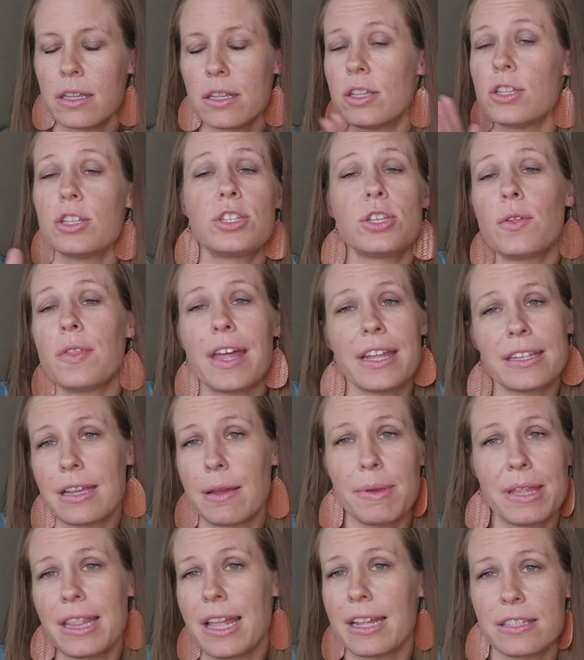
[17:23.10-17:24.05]
so that, I
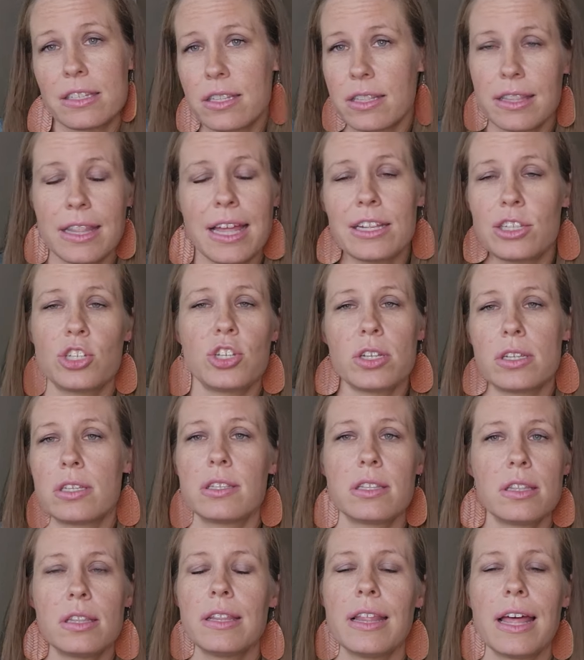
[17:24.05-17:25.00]
mean, that's, that's
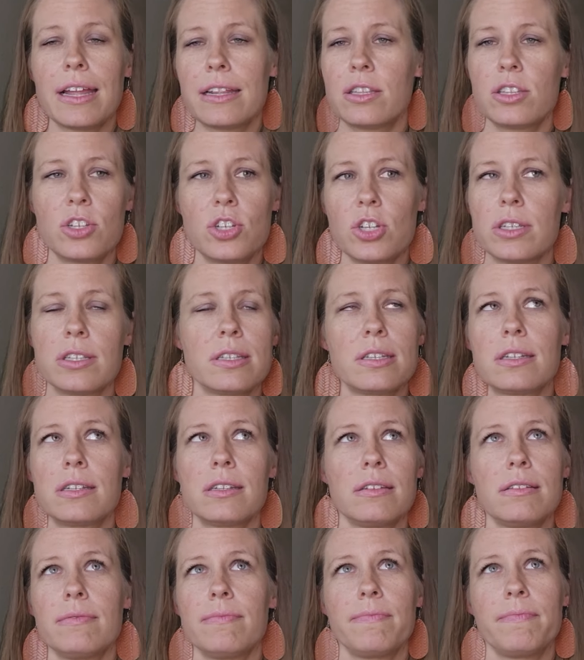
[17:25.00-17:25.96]
just, that's just
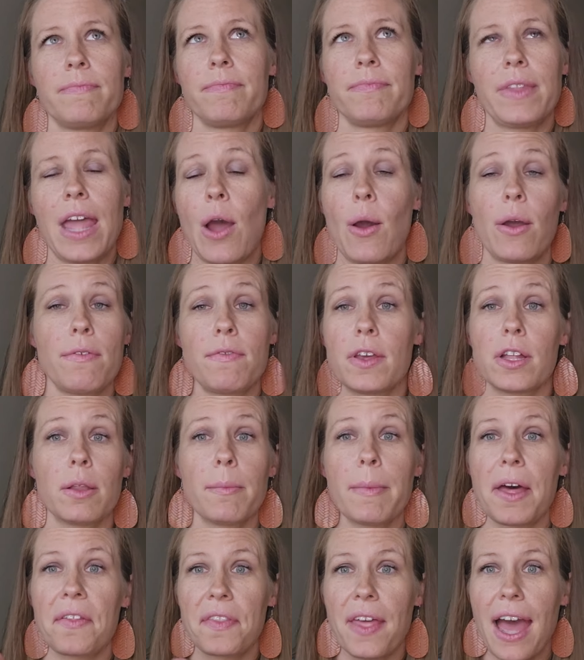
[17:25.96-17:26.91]
how I feel
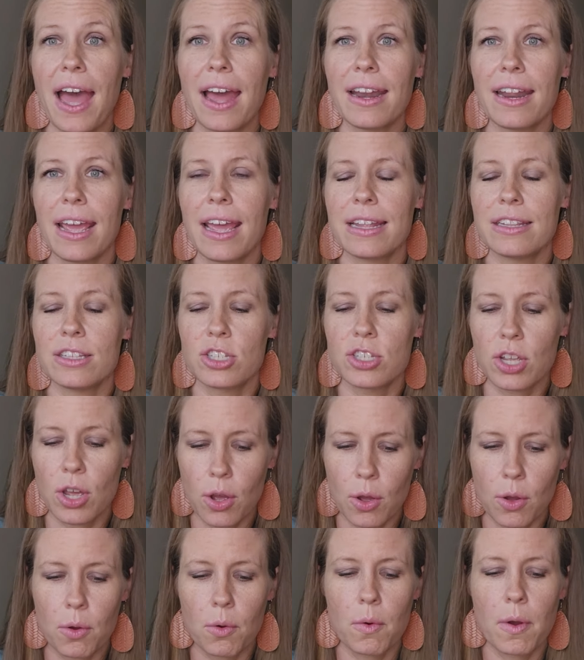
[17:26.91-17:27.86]
about that. And
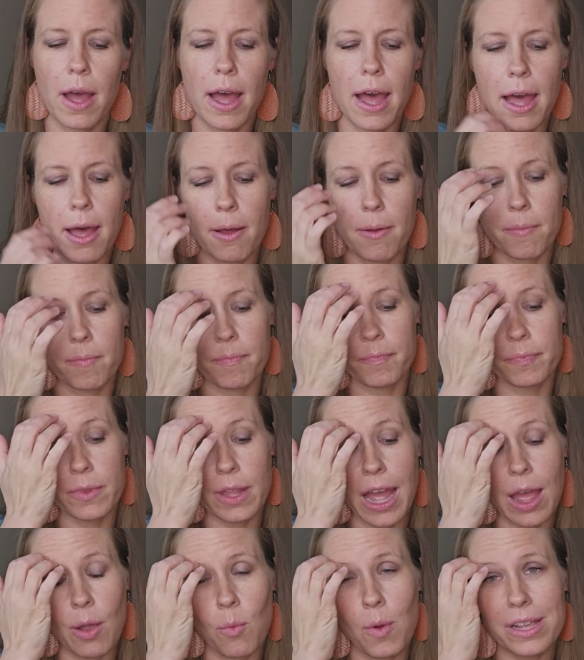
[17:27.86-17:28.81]
so, um,
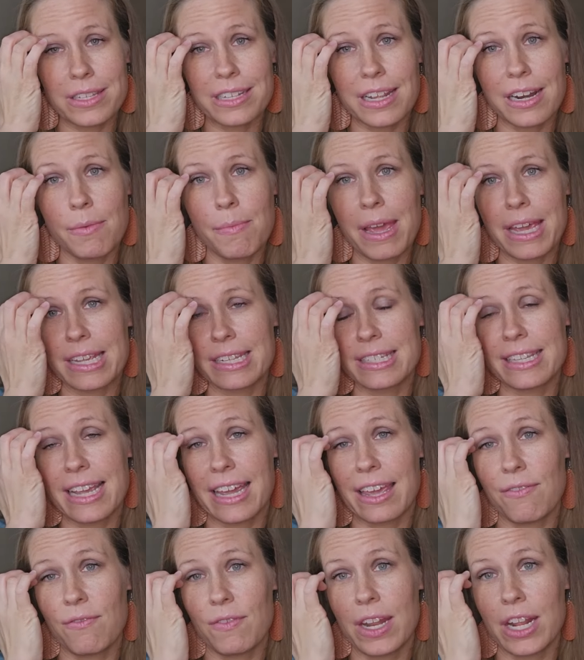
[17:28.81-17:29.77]
I was going to make a
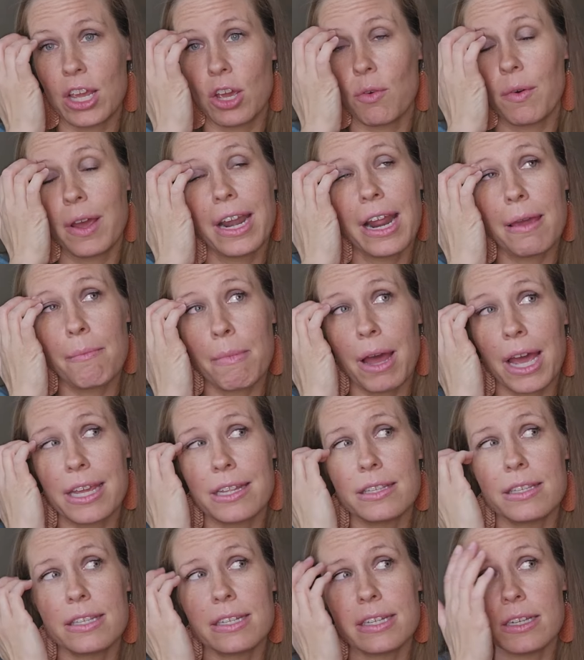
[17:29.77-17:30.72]
second video and I
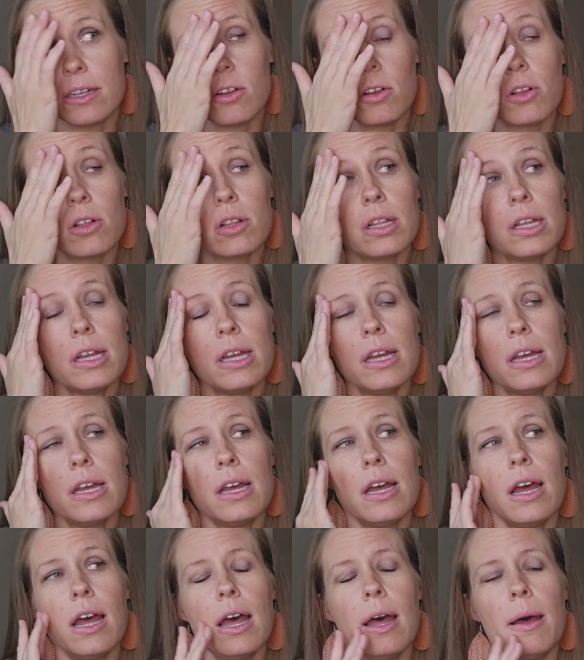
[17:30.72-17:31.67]
might still,
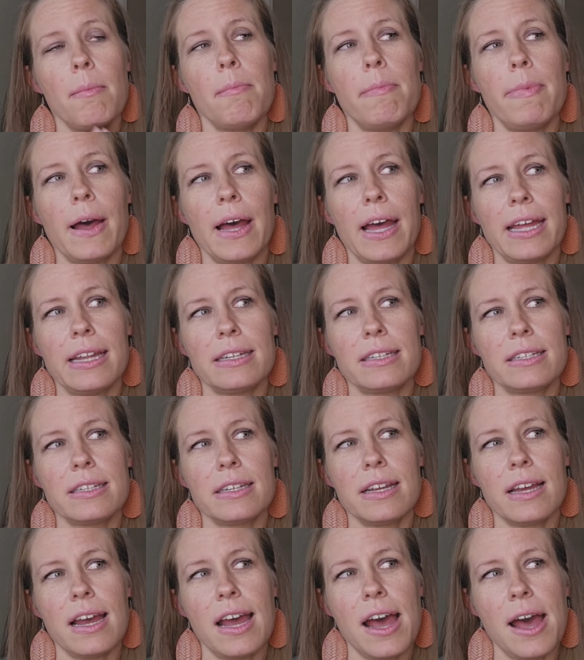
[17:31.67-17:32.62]
but,
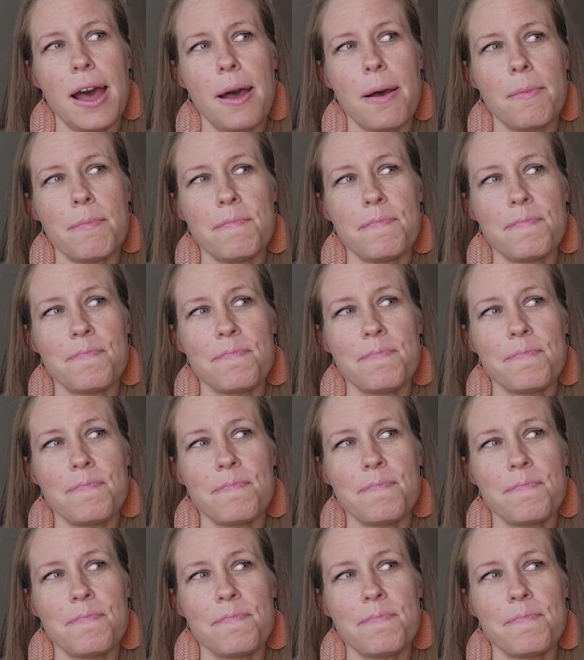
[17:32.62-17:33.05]
um,